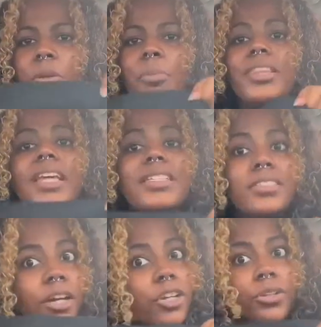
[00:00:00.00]
but they
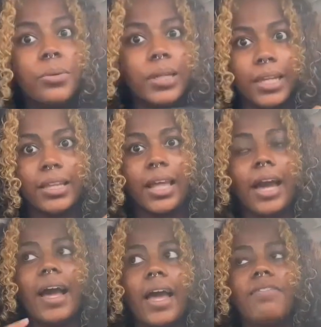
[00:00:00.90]
suck you in. Like
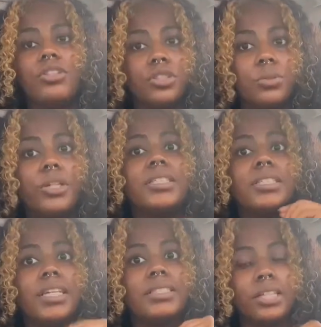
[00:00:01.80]
I have the shorts.
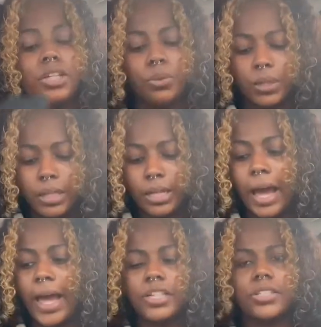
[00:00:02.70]
They suck you in.
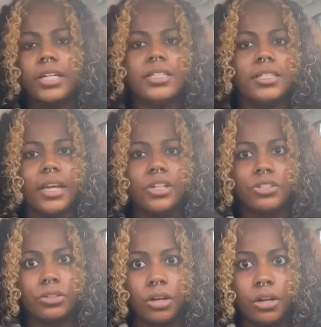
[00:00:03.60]
I actually got these in an extra
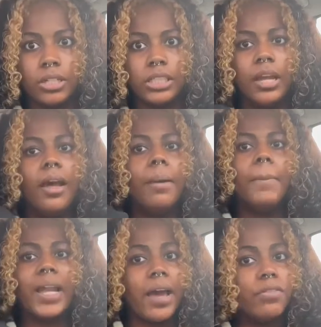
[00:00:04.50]
large. But
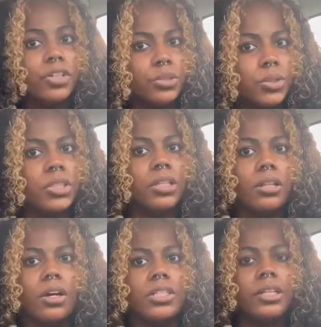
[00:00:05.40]
I have the shorts in a
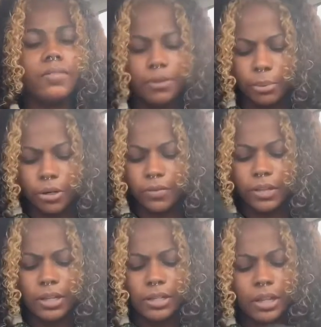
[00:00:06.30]
large and they fit
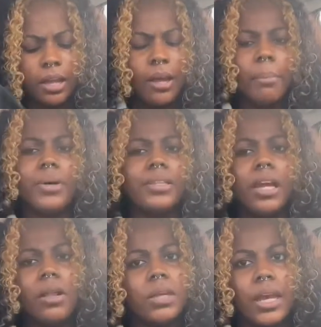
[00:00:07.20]
perfect. But they
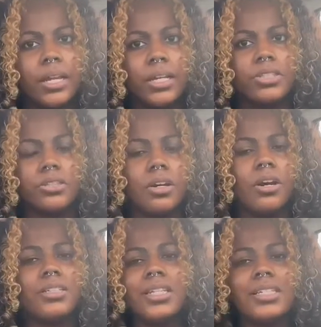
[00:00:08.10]
only had an extra
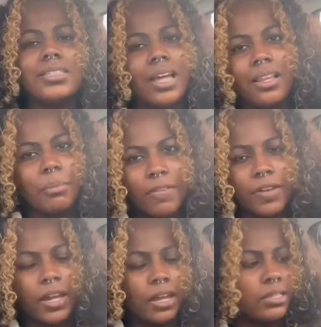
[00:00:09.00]
large. And it's not like my
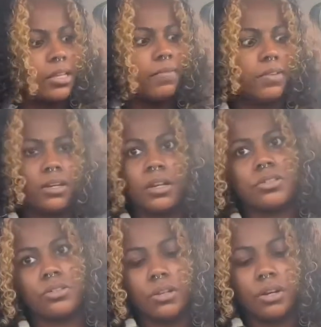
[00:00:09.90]
fat ass can't fit an
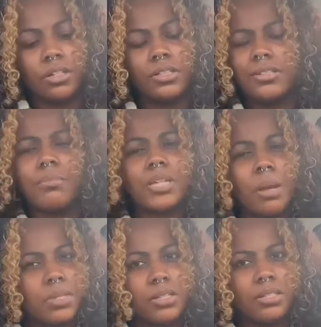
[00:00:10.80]
extra large. Sometimes
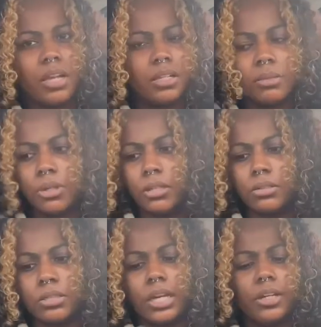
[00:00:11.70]
I just like it to be a little
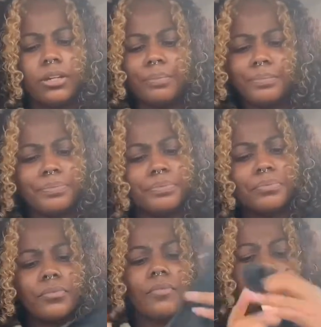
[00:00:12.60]
tighter.
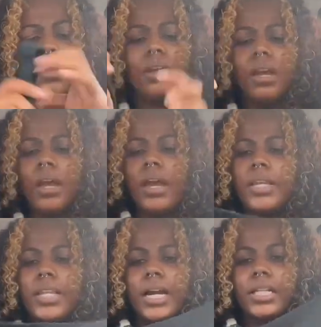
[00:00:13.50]
And
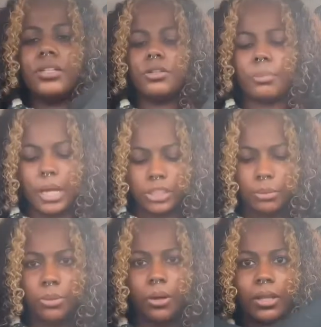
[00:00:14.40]
then I got the matching
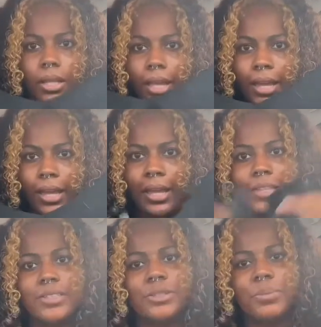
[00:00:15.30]
bralette,
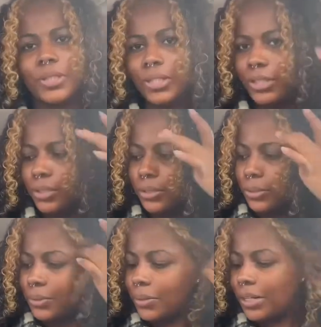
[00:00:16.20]
super
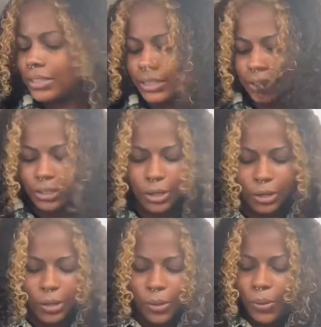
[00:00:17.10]
cute.
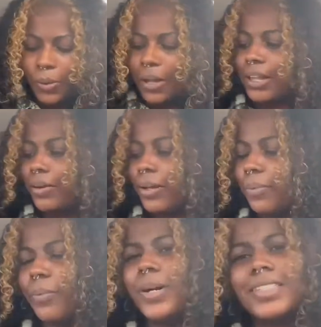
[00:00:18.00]
So
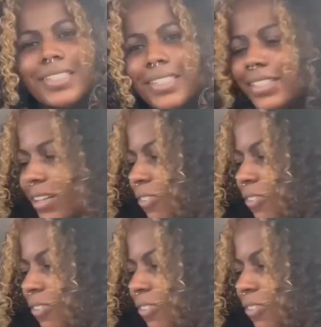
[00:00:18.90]
was this stuff